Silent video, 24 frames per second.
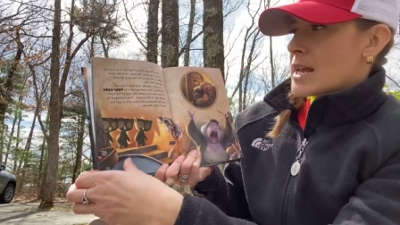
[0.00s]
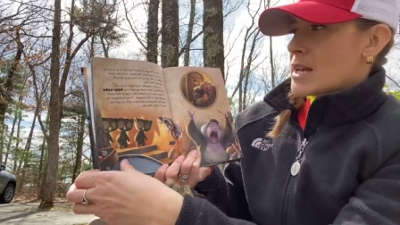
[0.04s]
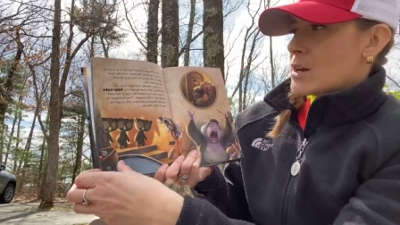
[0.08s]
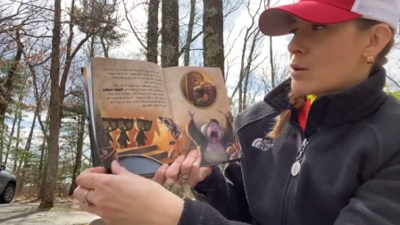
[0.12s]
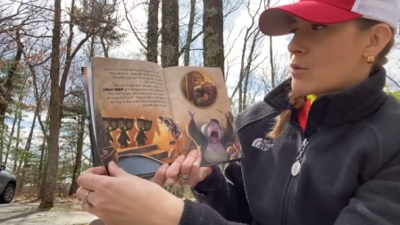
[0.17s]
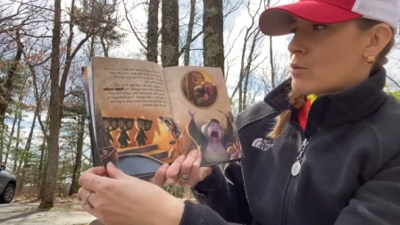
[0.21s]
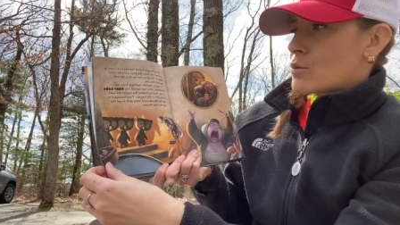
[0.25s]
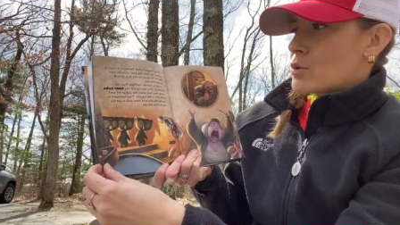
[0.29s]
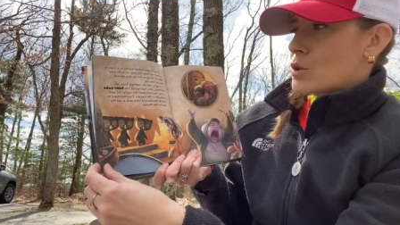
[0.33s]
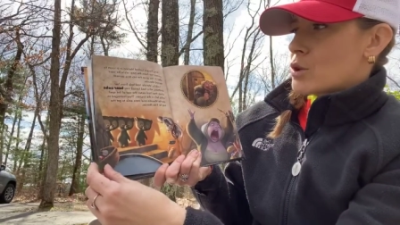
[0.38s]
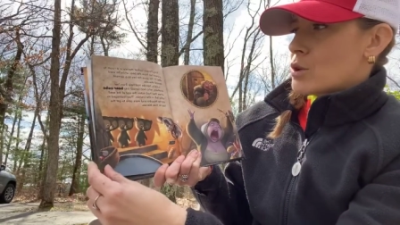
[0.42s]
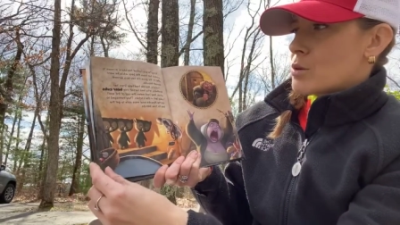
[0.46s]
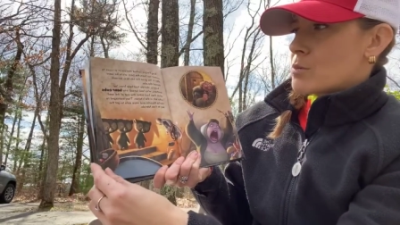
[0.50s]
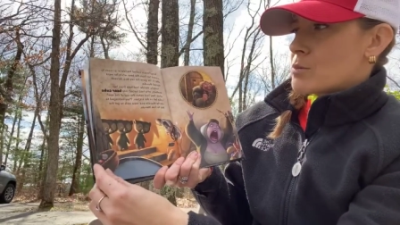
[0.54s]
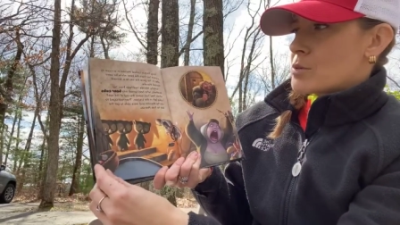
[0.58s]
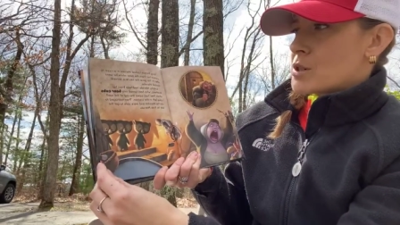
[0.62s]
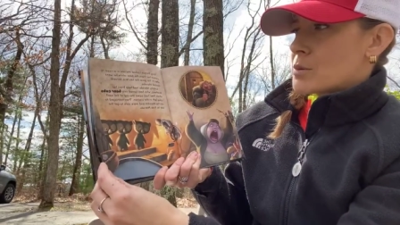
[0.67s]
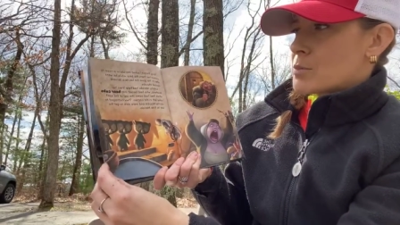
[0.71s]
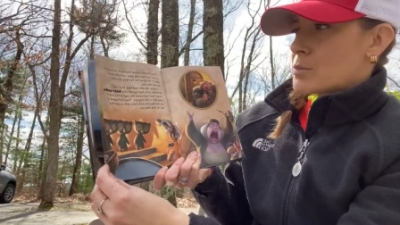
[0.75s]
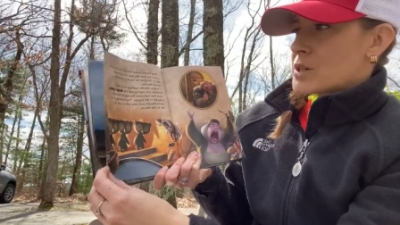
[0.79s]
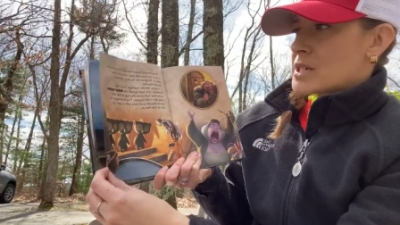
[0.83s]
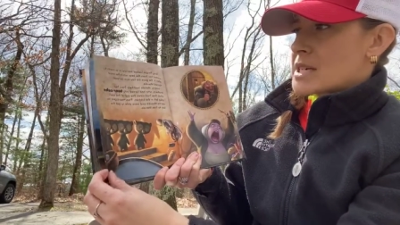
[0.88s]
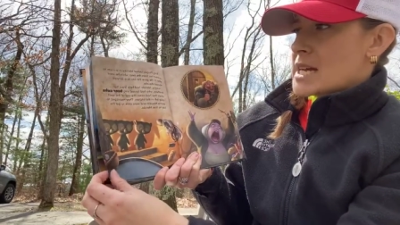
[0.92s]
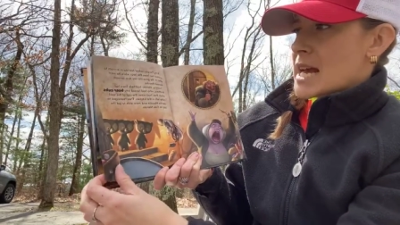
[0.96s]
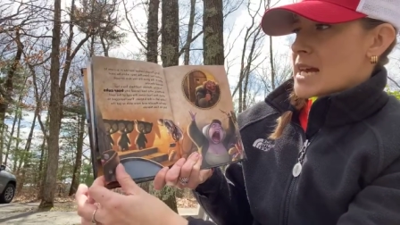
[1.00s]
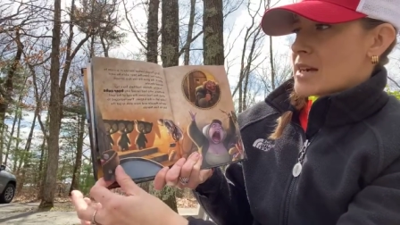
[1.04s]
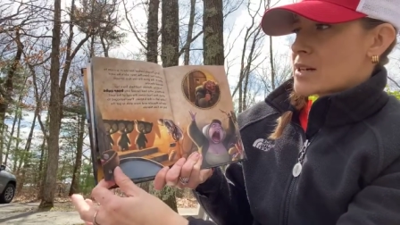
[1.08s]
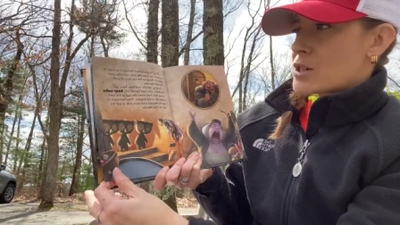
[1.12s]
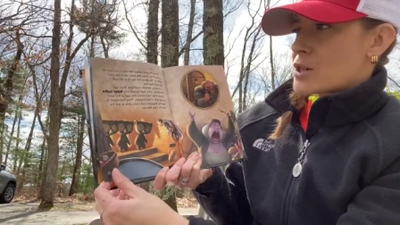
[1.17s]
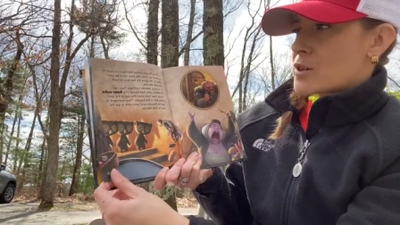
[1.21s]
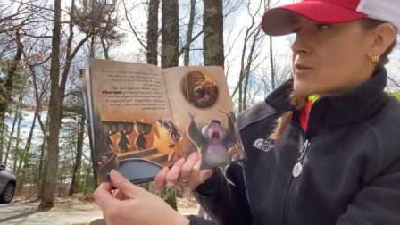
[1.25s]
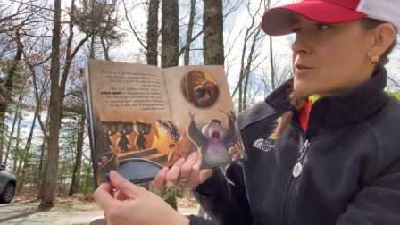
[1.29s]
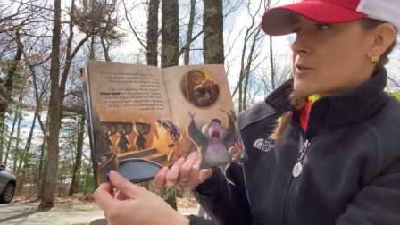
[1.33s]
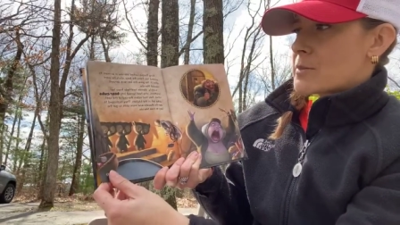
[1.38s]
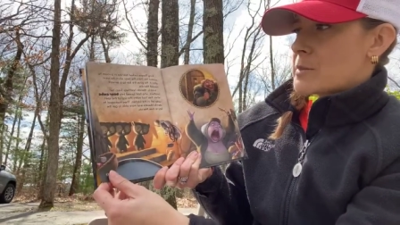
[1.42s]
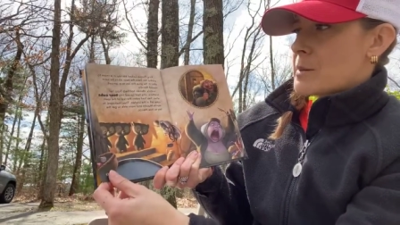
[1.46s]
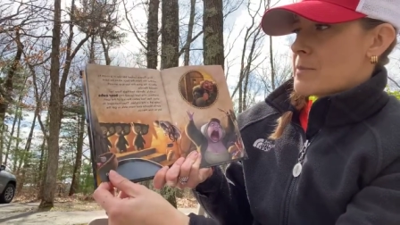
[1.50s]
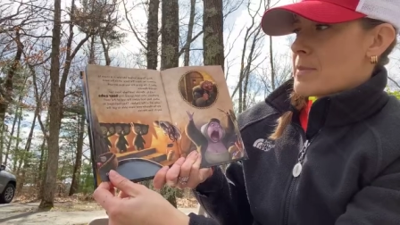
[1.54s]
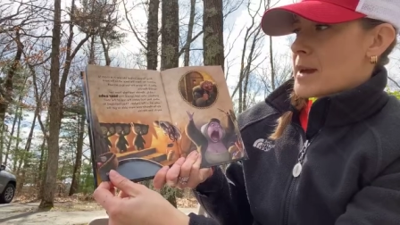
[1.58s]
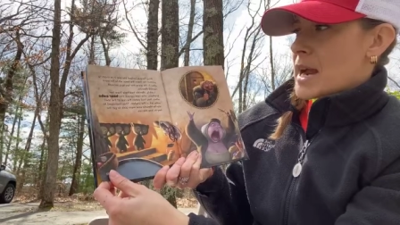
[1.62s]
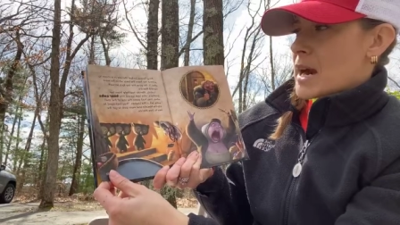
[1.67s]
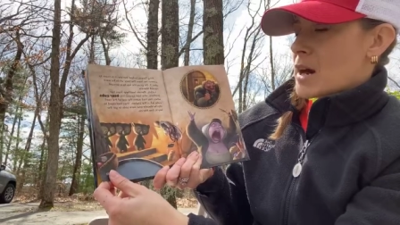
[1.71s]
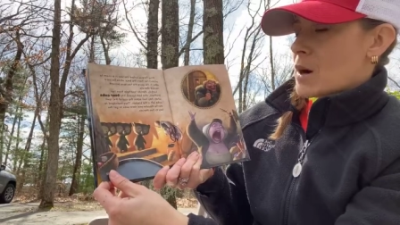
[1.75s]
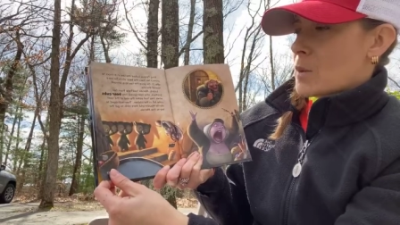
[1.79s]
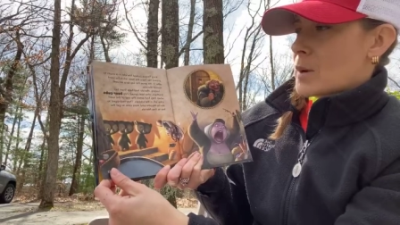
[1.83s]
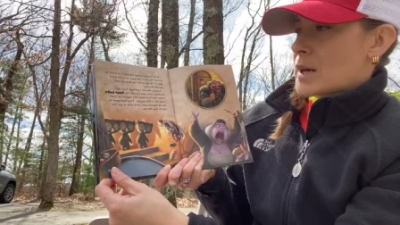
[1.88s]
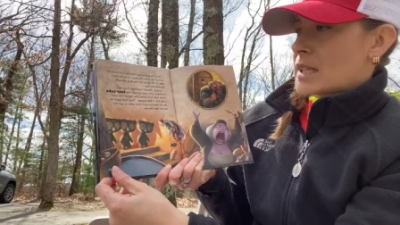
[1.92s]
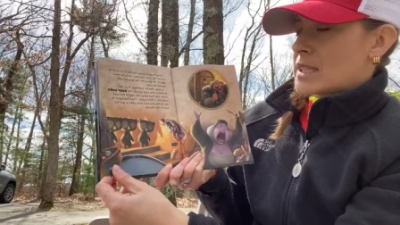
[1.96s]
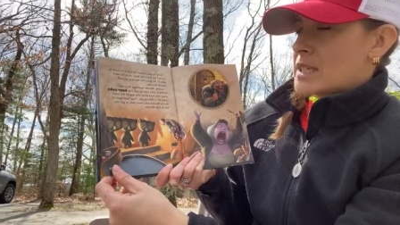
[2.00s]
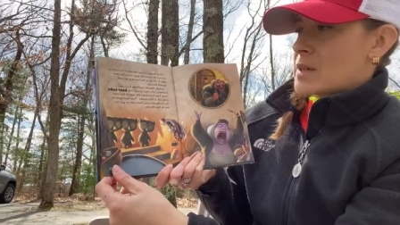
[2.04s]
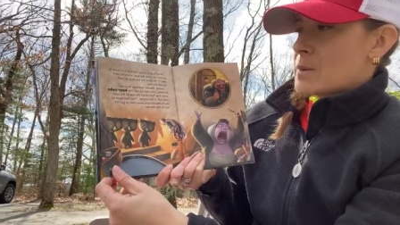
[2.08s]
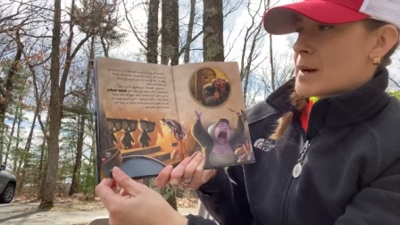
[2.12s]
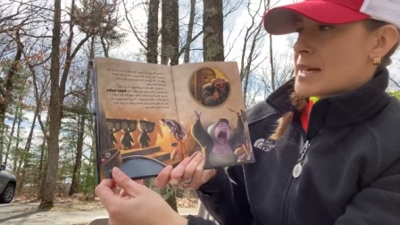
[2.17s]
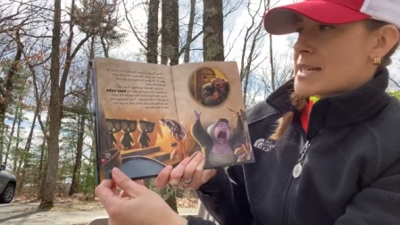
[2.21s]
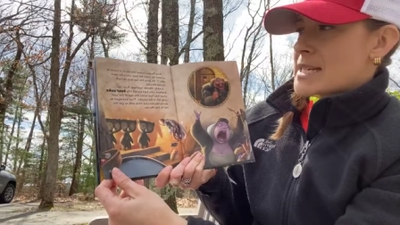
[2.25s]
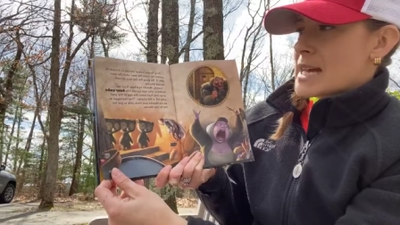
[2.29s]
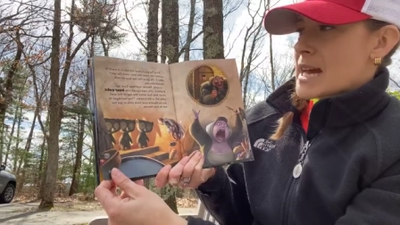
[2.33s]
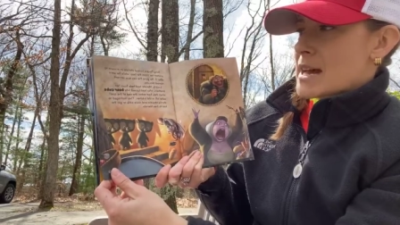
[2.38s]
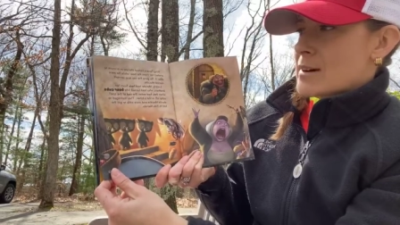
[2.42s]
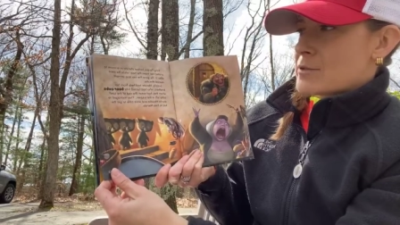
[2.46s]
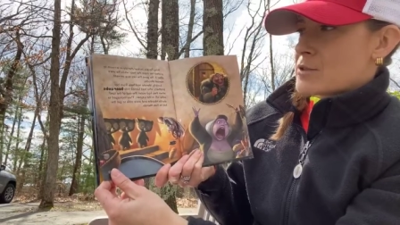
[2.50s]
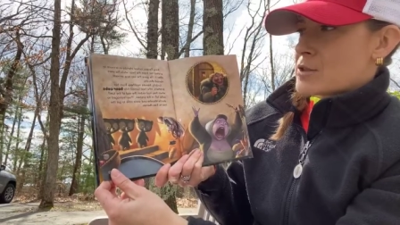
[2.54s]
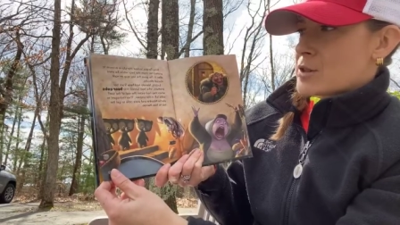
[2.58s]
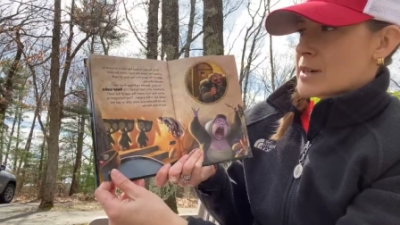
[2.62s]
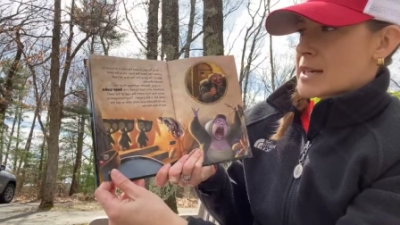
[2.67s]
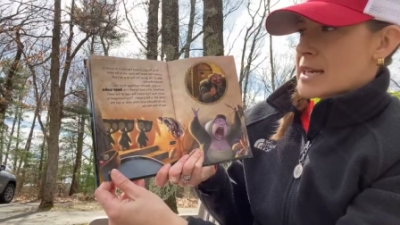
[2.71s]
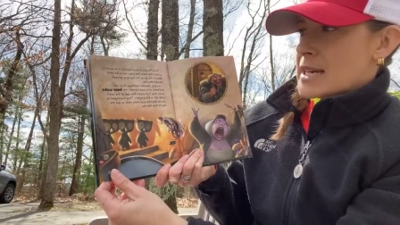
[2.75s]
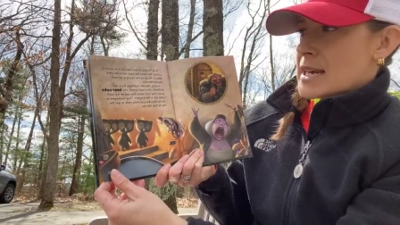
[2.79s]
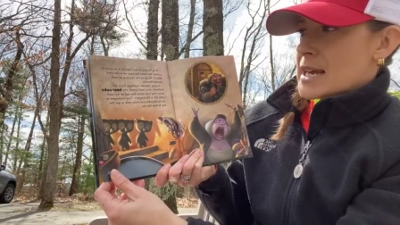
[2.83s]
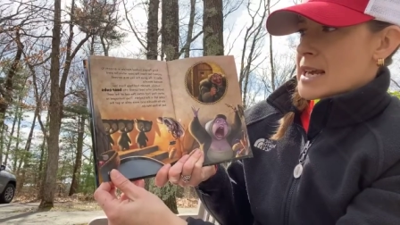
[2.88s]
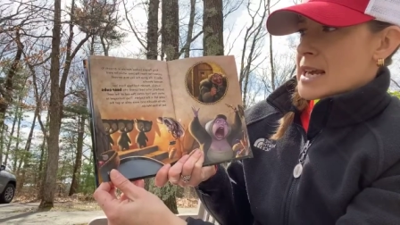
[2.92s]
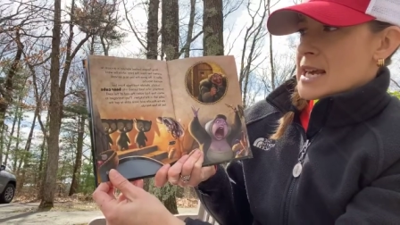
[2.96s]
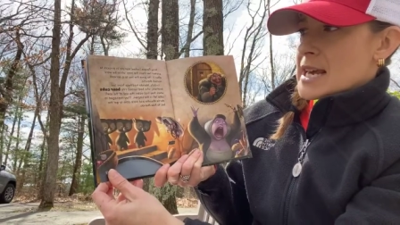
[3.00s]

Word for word: in a room to protect her from the bear while he went after it.